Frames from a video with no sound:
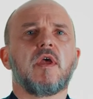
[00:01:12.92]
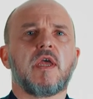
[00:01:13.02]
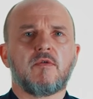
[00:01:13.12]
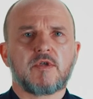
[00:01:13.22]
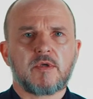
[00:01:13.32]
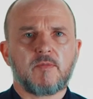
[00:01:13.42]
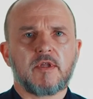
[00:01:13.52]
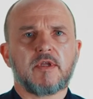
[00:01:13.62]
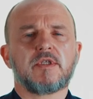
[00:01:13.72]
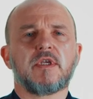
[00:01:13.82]

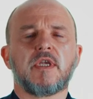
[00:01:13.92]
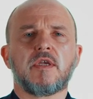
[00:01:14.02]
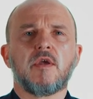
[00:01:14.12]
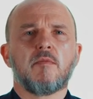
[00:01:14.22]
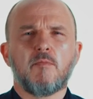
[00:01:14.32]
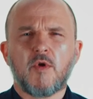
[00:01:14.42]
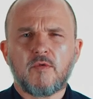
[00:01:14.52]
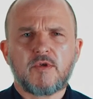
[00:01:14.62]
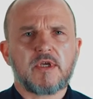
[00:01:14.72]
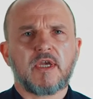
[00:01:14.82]
irritability,
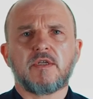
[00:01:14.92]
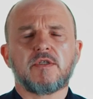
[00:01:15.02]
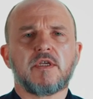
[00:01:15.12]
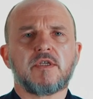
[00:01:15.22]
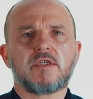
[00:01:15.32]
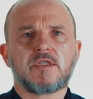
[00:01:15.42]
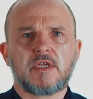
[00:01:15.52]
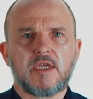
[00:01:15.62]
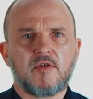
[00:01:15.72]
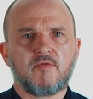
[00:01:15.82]
mood changes,
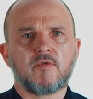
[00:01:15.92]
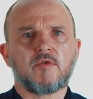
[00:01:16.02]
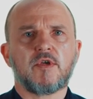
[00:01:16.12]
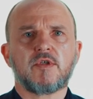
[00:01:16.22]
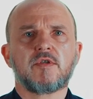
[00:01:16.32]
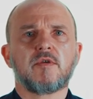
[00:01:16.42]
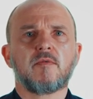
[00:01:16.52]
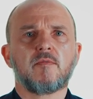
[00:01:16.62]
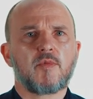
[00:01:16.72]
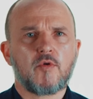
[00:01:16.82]
tearfulness,
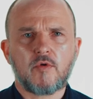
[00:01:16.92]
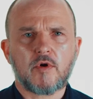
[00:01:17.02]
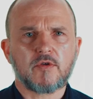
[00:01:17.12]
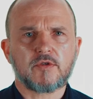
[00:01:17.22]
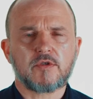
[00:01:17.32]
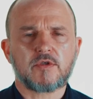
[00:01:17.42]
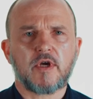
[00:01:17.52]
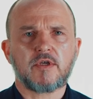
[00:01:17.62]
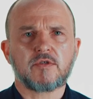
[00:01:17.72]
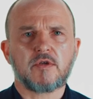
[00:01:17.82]
poor
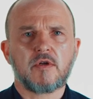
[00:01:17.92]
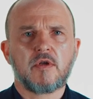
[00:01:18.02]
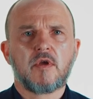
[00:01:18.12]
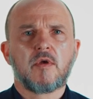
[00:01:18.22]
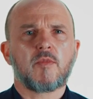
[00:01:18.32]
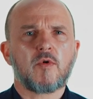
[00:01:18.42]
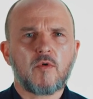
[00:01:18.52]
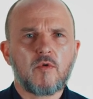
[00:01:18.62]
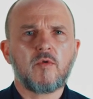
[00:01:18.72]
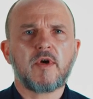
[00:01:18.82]
concentration, but
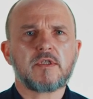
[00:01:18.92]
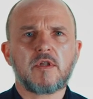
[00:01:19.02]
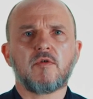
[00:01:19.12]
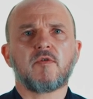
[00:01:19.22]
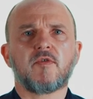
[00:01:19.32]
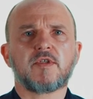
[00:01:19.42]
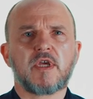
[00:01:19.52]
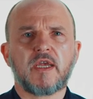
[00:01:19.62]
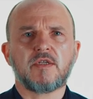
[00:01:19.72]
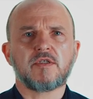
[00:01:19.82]
always look for
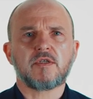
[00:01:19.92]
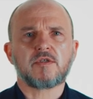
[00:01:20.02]
changes.